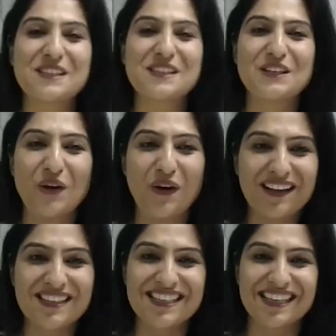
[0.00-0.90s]
a
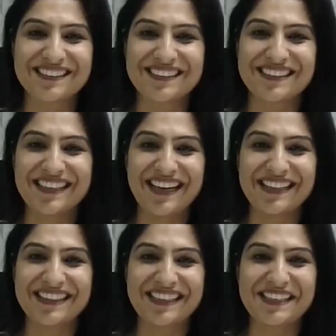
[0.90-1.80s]
lot, Aditya. I
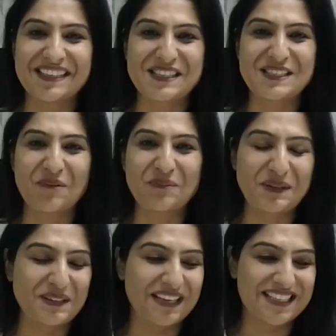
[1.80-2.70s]
think it's
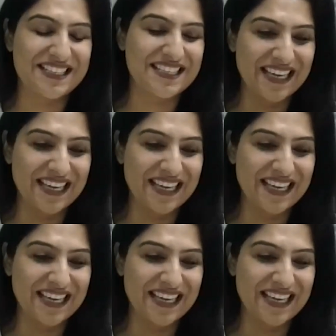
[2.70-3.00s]
something that